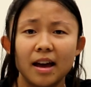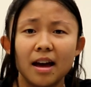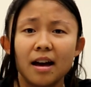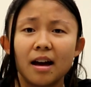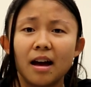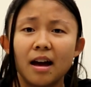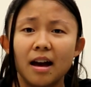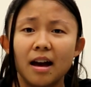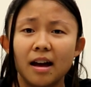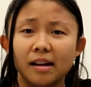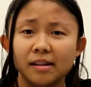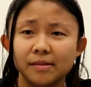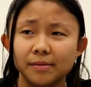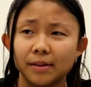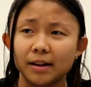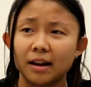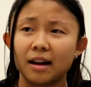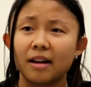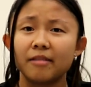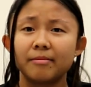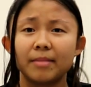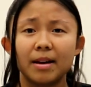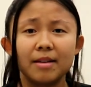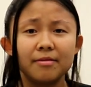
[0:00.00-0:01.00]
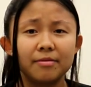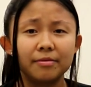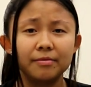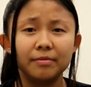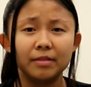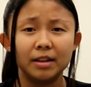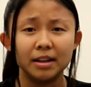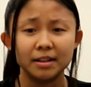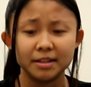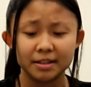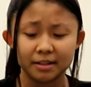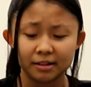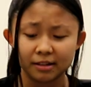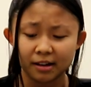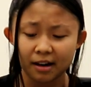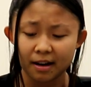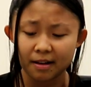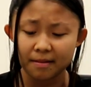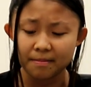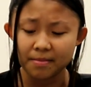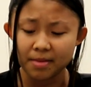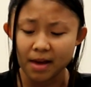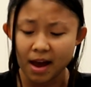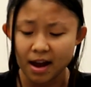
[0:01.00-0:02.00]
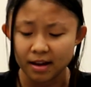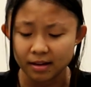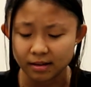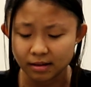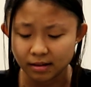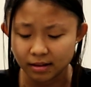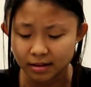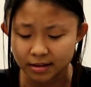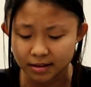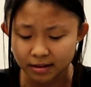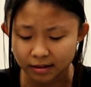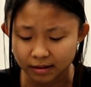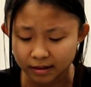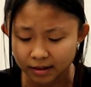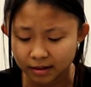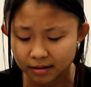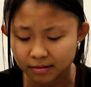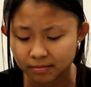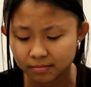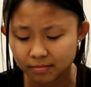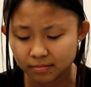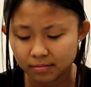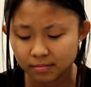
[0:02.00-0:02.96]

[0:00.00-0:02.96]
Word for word: let anyone have my Instagram that easily.